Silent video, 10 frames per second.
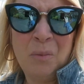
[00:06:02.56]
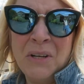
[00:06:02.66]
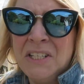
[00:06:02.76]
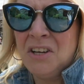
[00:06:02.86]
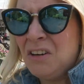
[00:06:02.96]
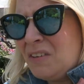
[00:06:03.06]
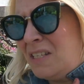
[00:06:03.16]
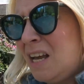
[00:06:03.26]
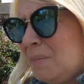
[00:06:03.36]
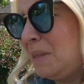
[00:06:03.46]
Why did none of
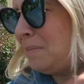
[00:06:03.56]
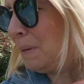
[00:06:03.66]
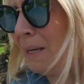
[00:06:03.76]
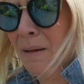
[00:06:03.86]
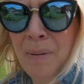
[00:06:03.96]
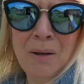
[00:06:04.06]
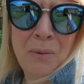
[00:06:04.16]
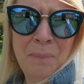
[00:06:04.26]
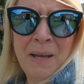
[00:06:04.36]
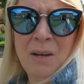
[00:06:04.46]
you tell me that Blake
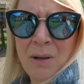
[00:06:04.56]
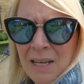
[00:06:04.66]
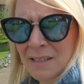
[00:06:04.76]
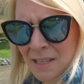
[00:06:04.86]
Bakewell